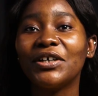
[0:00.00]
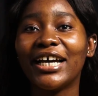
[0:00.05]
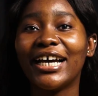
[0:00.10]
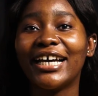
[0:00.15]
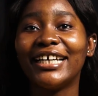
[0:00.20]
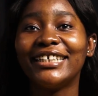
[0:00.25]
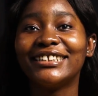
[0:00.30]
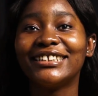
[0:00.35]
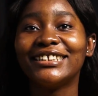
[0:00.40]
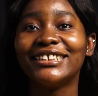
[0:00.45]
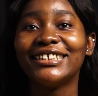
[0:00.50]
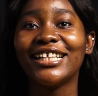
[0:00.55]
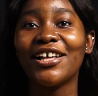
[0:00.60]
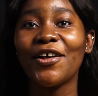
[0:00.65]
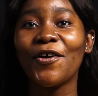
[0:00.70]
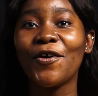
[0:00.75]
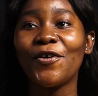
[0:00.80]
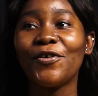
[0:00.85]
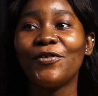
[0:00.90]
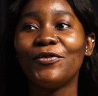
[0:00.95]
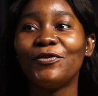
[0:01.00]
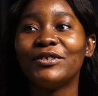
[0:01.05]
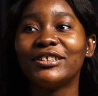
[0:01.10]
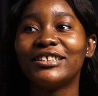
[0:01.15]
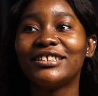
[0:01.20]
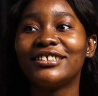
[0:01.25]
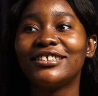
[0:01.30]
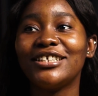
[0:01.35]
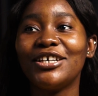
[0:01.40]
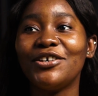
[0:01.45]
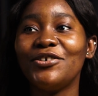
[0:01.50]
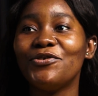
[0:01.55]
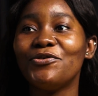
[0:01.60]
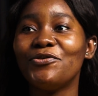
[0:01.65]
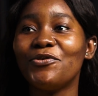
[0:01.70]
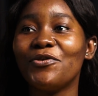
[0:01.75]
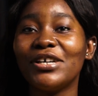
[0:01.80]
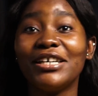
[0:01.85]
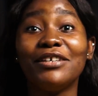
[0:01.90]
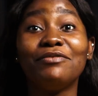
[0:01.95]
guys, see
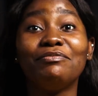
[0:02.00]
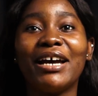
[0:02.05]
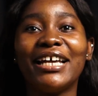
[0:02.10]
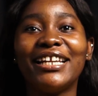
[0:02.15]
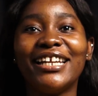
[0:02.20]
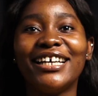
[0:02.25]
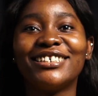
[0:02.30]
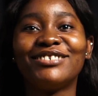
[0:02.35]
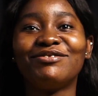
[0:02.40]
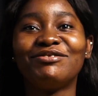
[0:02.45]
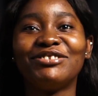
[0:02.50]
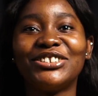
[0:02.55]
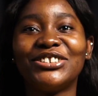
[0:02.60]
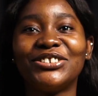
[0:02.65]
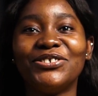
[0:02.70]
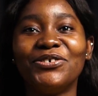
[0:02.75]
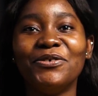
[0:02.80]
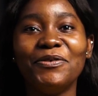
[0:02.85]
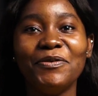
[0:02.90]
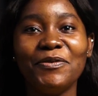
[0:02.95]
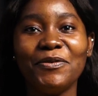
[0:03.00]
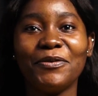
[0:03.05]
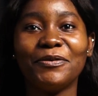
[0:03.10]
you in my next video.